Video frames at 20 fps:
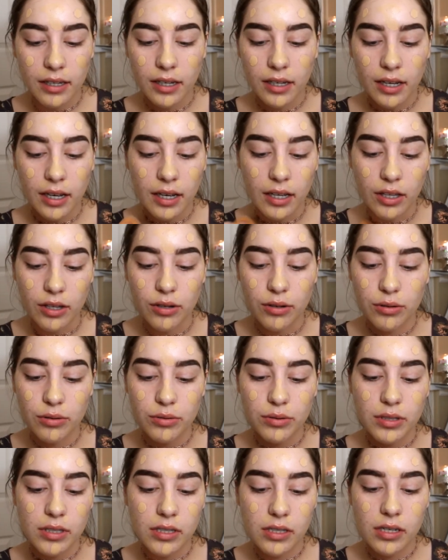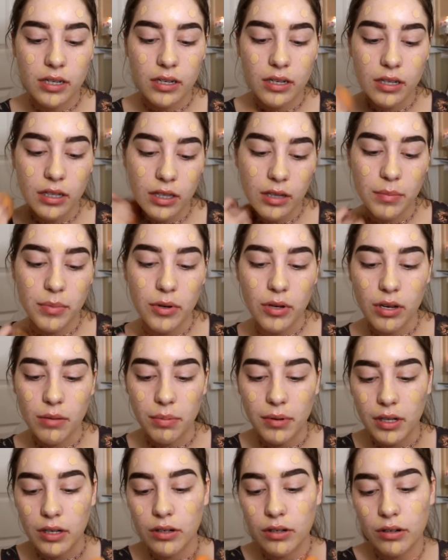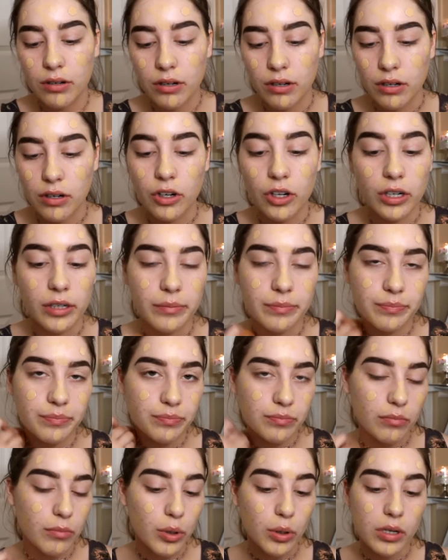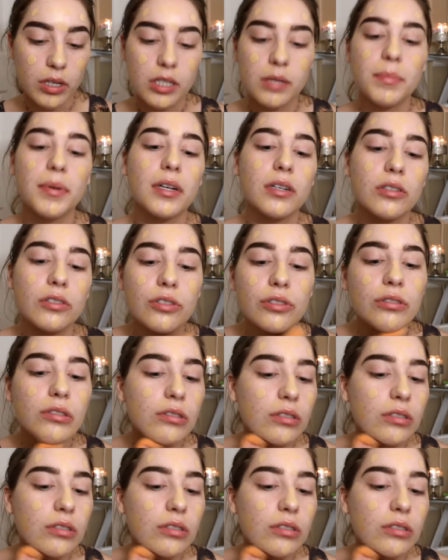I use the beauty blender or beauty sponge.